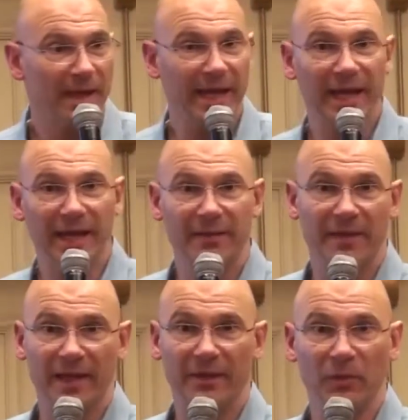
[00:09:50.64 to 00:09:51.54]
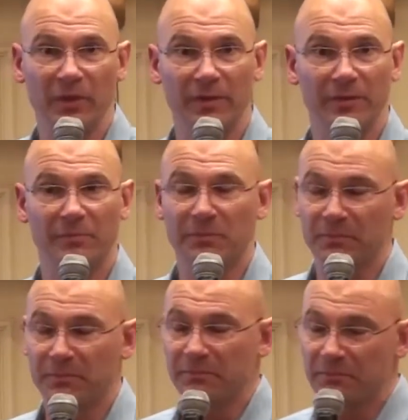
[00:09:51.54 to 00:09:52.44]
and they would
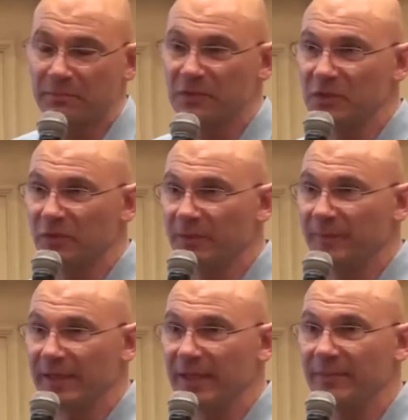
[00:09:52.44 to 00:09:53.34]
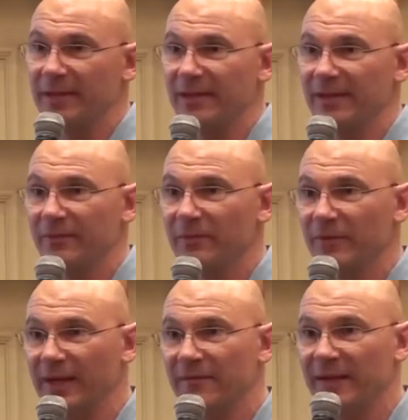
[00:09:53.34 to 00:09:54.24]
presumably be
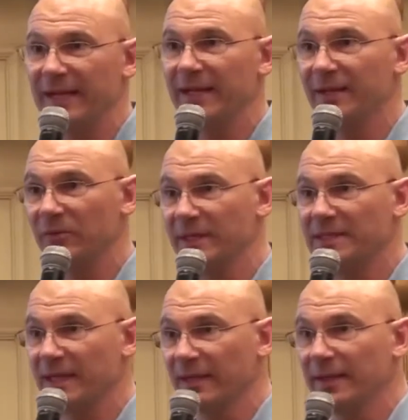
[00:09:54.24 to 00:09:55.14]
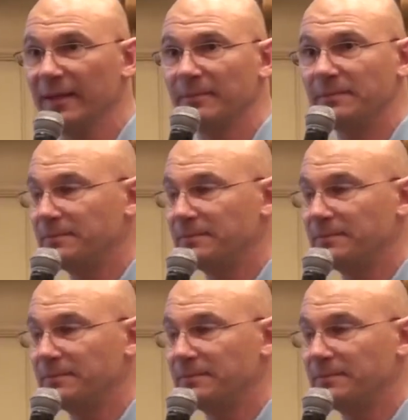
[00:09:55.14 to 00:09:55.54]
renovating and reselling it.